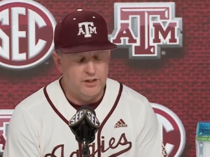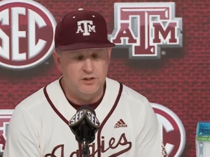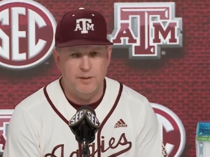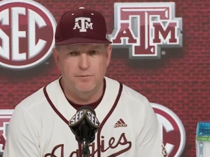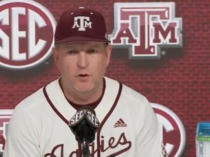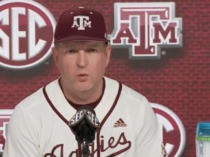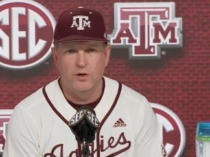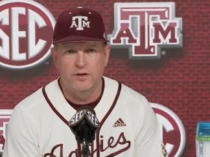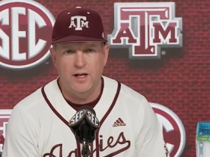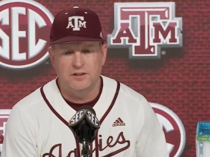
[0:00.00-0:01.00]
stepped
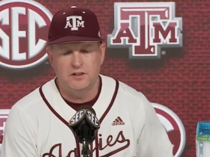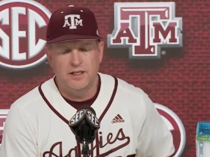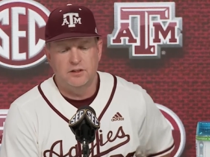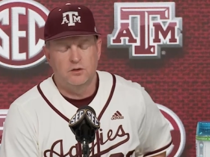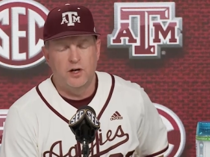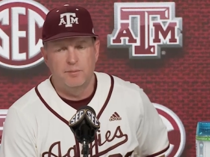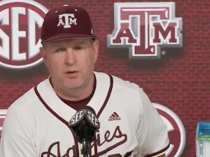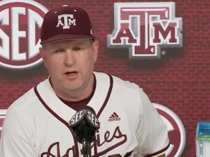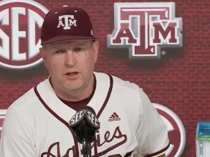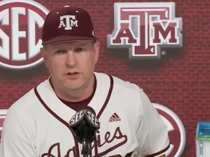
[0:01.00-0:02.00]
forward, not just as a great
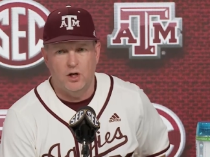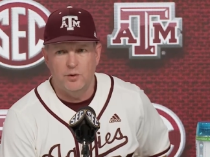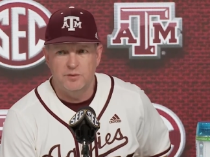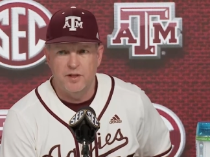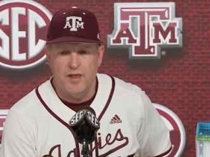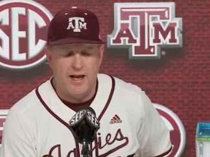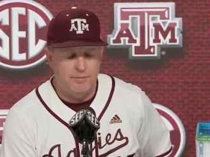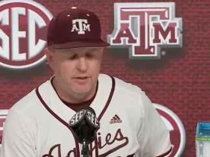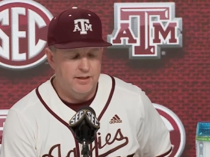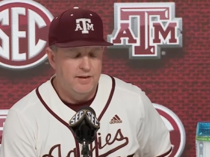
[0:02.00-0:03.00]
player, he's always been that,
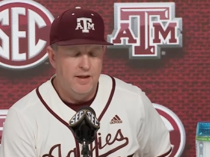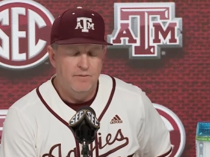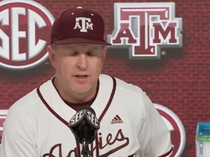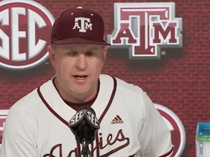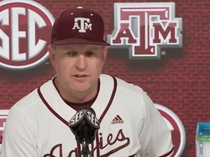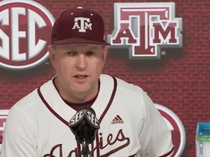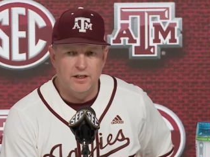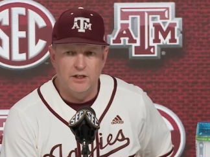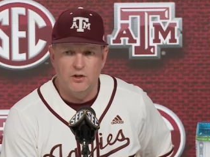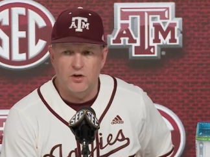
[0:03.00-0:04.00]
but as a
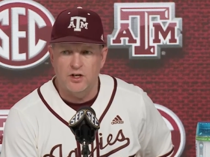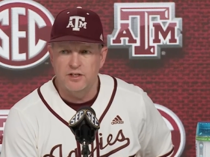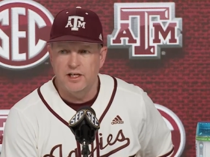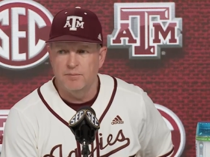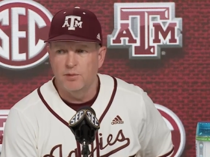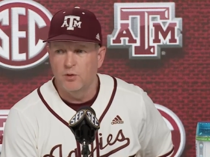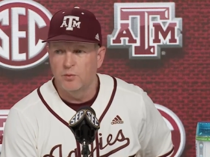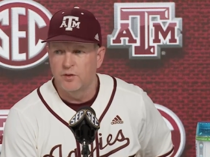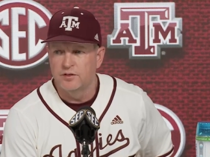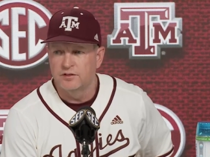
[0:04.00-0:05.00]
leader on our team, both
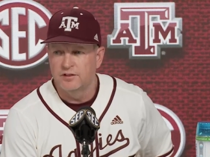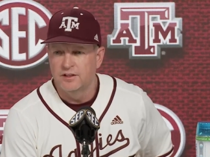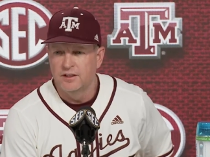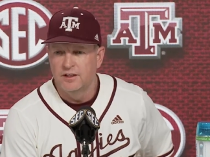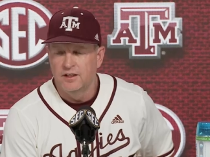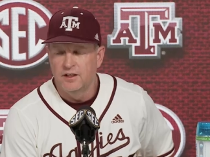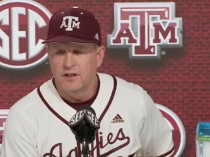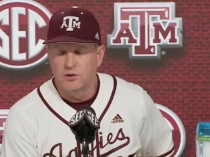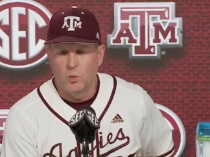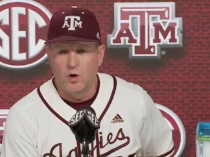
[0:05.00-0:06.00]
with
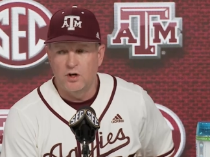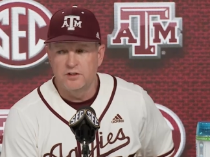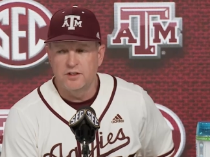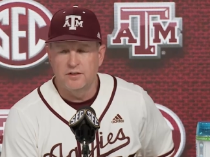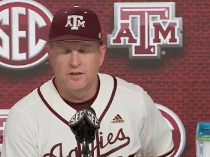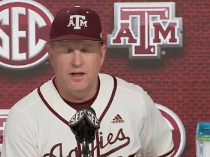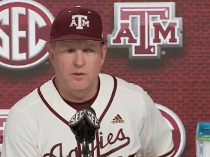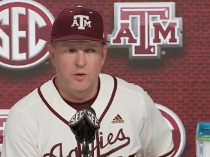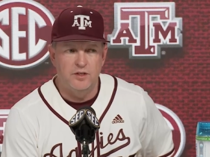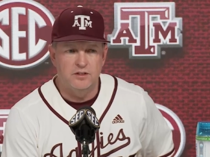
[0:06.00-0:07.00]
his words
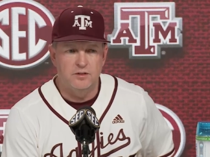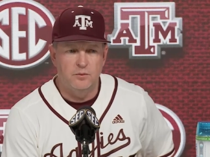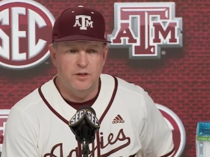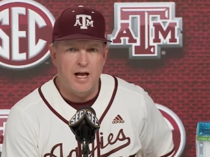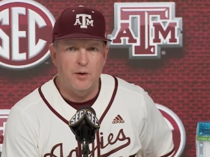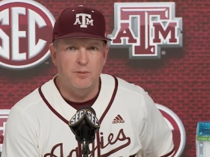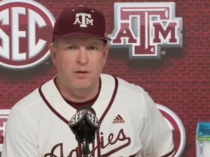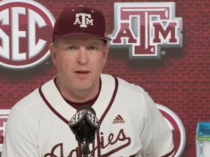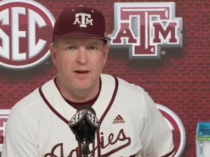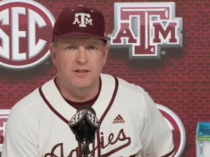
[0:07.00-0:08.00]
and with how he
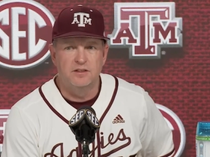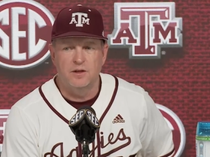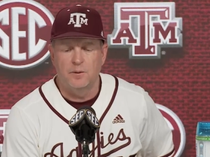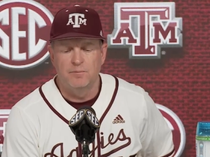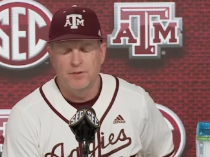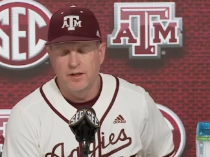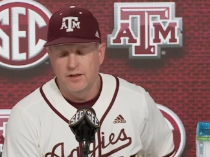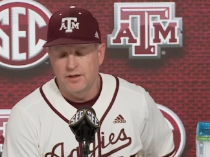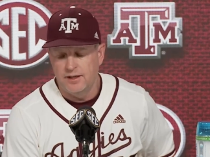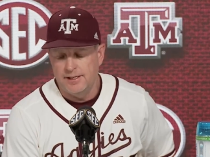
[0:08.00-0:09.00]
plays. So
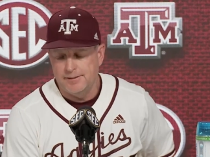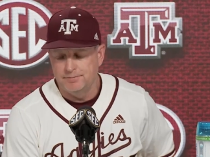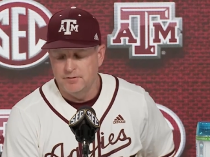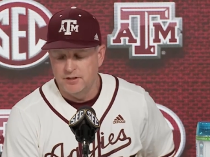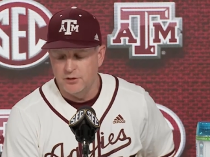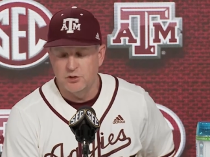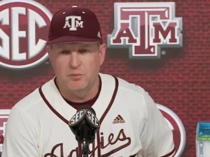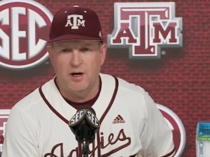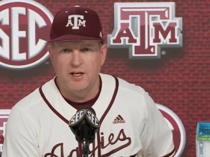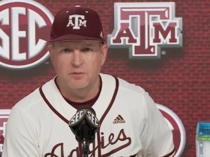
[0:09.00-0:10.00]
it doesn't
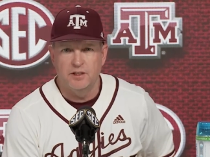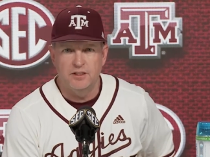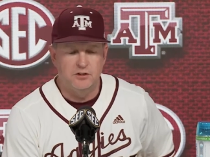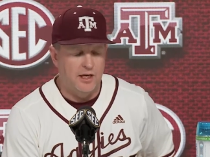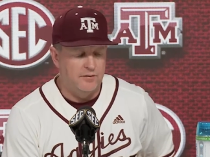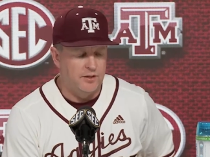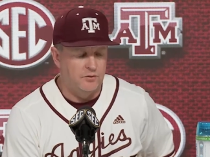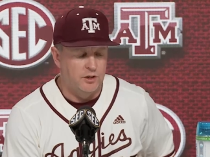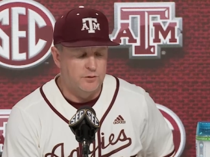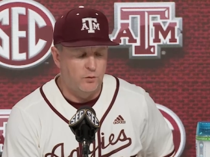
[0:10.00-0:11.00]
surprise me that he's driving in
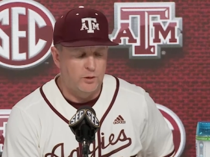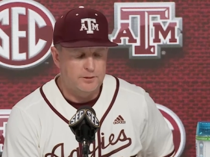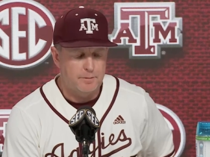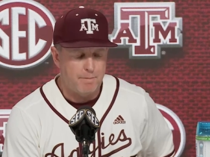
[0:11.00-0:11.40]
runs for us.